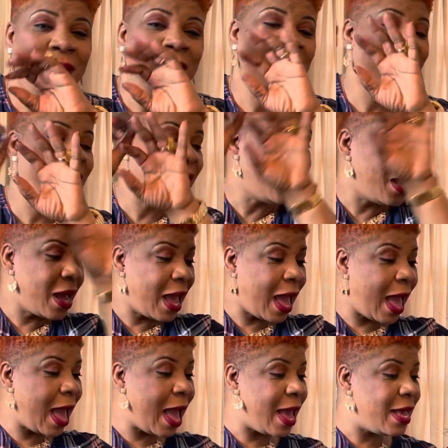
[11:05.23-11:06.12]
So
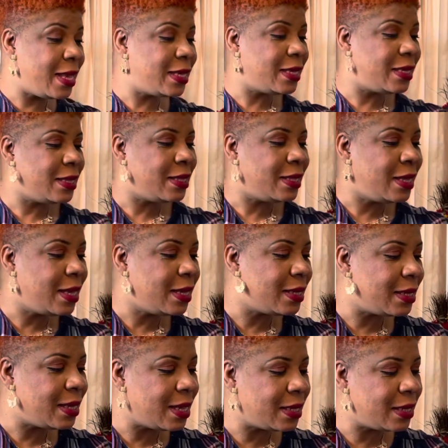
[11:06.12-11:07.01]
guys,
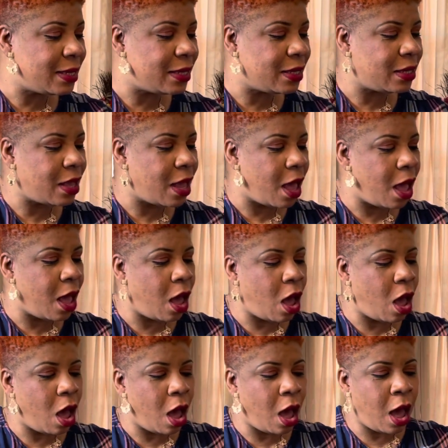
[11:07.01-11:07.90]
this is
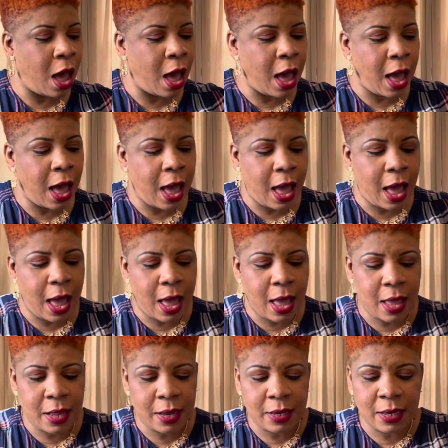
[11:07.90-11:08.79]

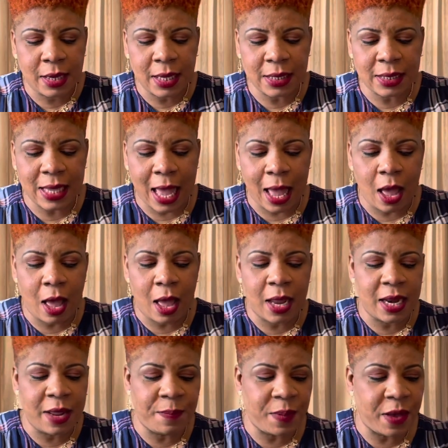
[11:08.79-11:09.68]
all. These are
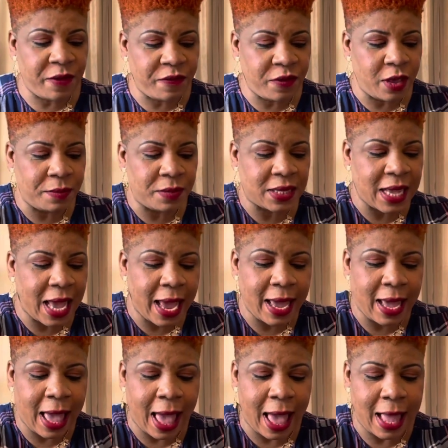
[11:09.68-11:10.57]
all the perfumes I
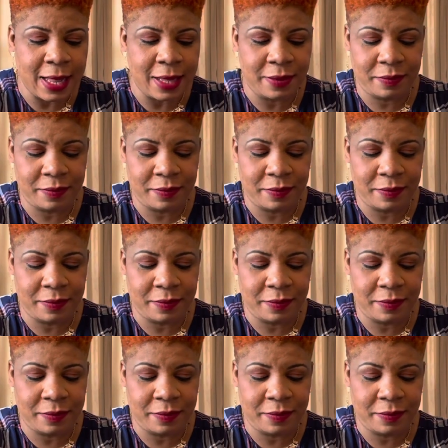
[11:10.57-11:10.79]
got.